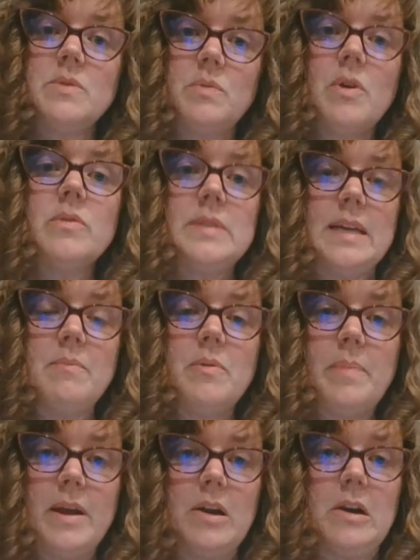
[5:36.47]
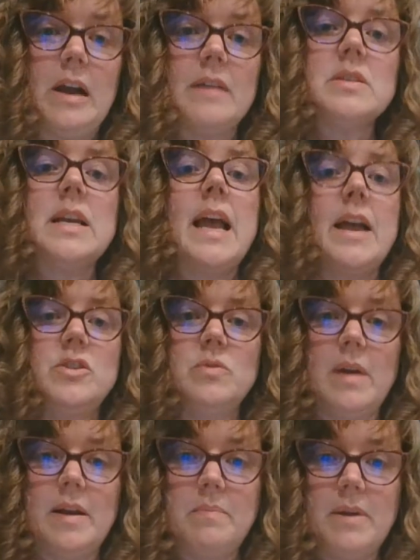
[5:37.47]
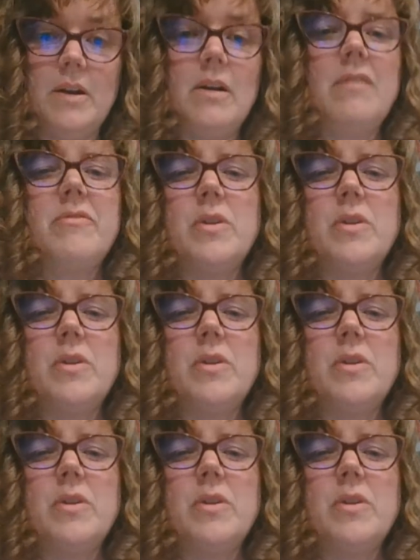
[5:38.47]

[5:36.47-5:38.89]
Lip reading: we wrote sample paragraphs, I had you write a paragraph.